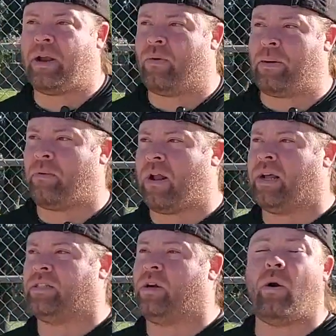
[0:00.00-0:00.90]
make great
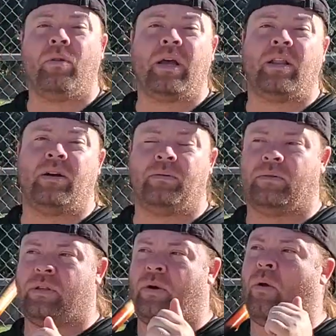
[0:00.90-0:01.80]
products. Their
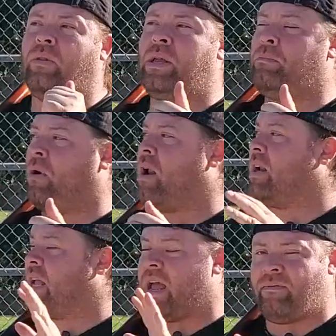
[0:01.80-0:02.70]
only
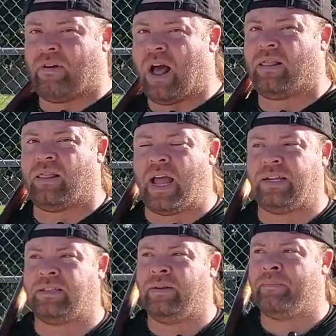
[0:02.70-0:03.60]
product I have not
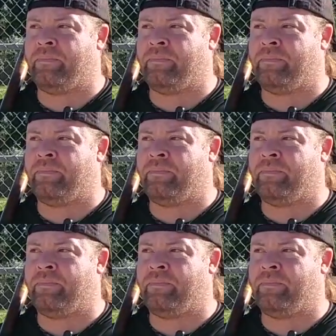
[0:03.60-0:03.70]
liked,